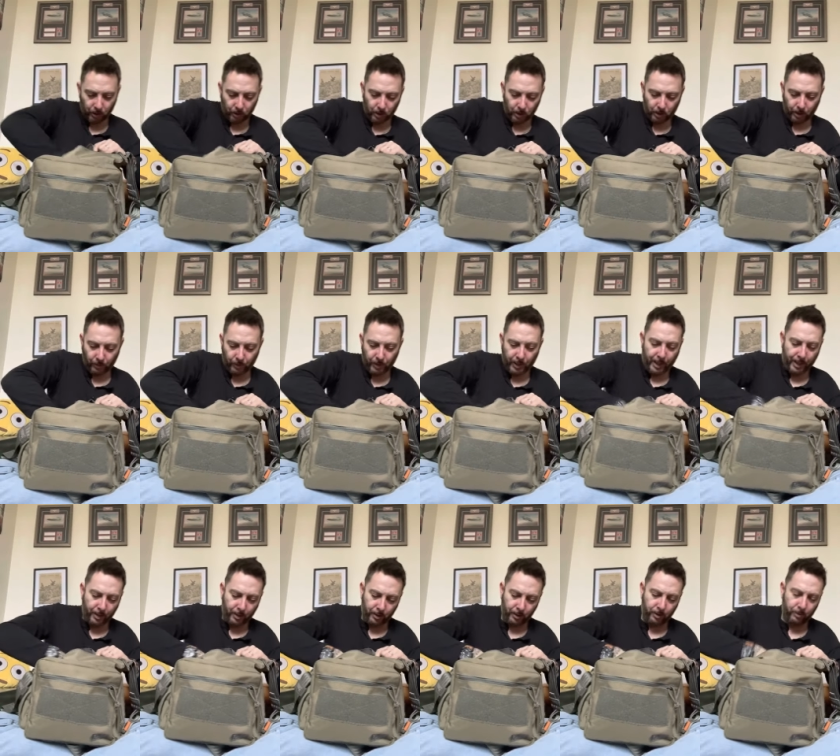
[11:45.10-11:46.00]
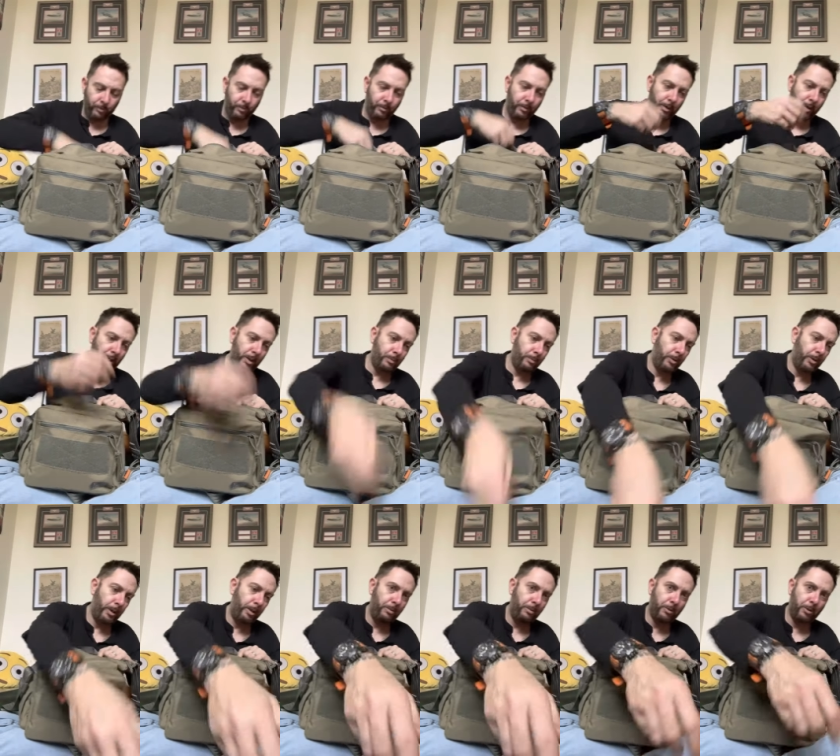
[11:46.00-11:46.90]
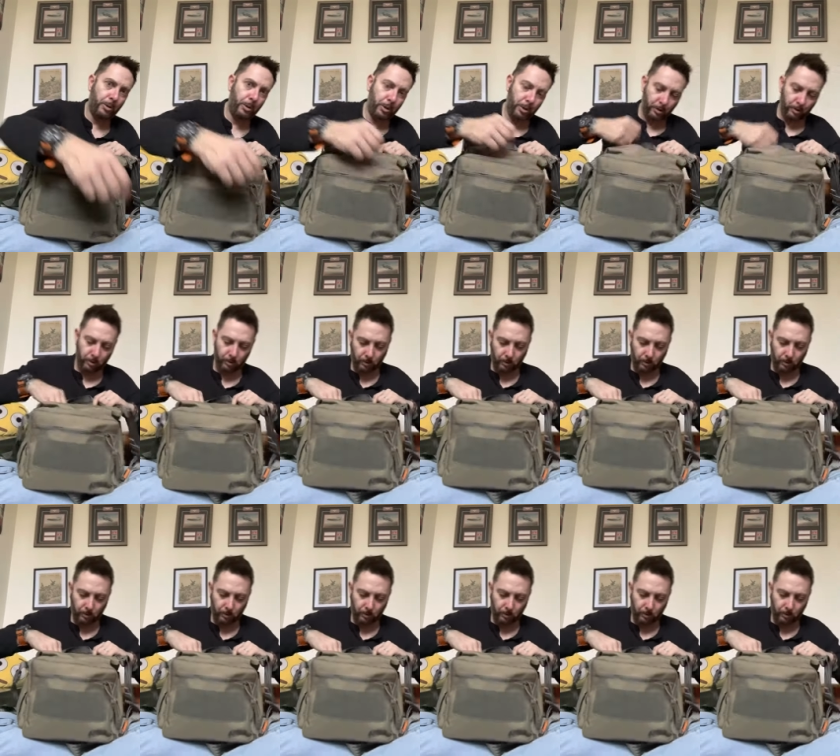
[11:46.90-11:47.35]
so that is pretty much